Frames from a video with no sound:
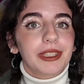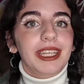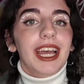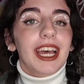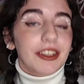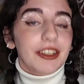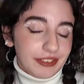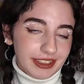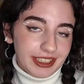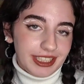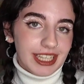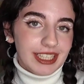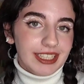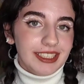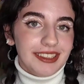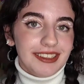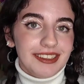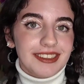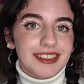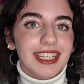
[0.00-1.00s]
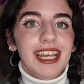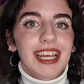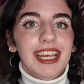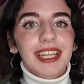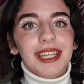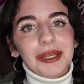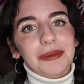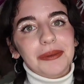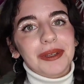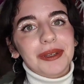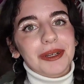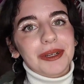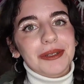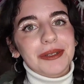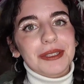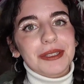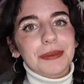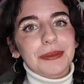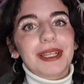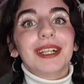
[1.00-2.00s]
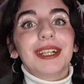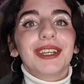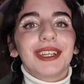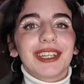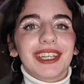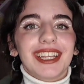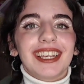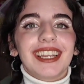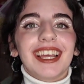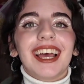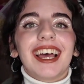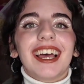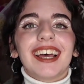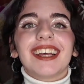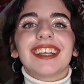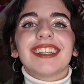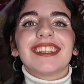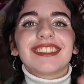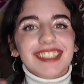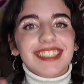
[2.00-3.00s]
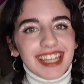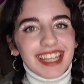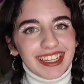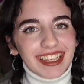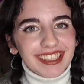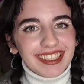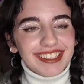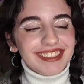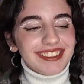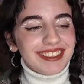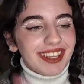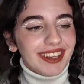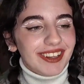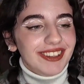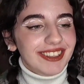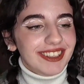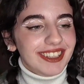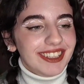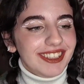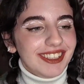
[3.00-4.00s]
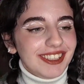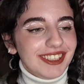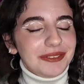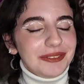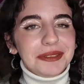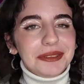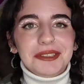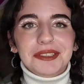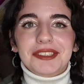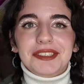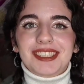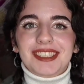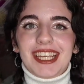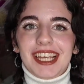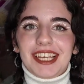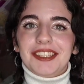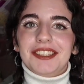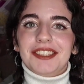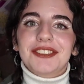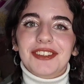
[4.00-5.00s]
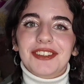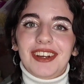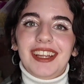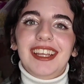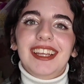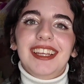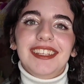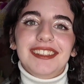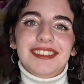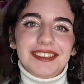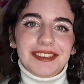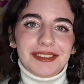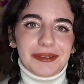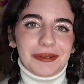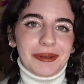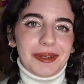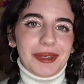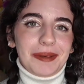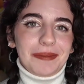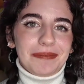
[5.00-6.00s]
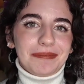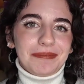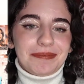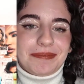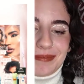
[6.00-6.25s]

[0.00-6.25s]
all the advent calendars that we're going to be looking at today. So we'll just get straight into it.